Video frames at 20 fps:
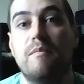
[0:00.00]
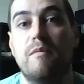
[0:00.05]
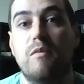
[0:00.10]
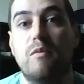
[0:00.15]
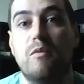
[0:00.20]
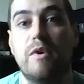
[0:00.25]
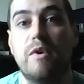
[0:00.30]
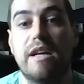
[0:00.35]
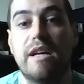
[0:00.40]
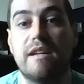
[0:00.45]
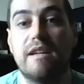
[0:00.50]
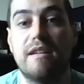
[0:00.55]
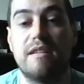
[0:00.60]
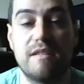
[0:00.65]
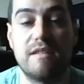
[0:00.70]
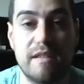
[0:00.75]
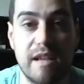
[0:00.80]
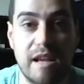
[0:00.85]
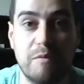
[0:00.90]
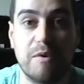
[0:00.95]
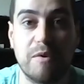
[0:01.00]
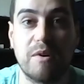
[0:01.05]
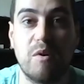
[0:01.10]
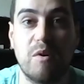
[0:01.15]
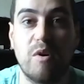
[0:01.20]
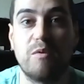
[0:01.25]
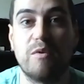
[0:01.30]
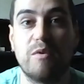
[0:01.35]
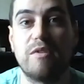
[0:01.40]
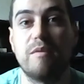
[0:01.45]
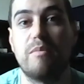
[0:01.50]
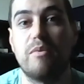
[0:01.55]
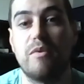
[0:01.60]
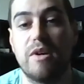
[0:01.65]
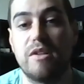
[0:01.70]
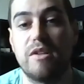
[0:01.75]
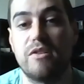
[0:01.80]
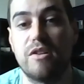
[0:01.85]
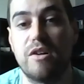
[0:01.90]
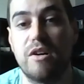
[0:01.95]
we had said we're going with the
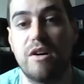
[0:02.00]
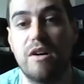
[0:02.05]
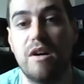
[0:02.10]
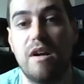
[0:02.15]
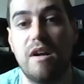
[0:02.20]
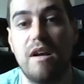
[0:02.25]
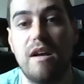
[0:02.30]
printer.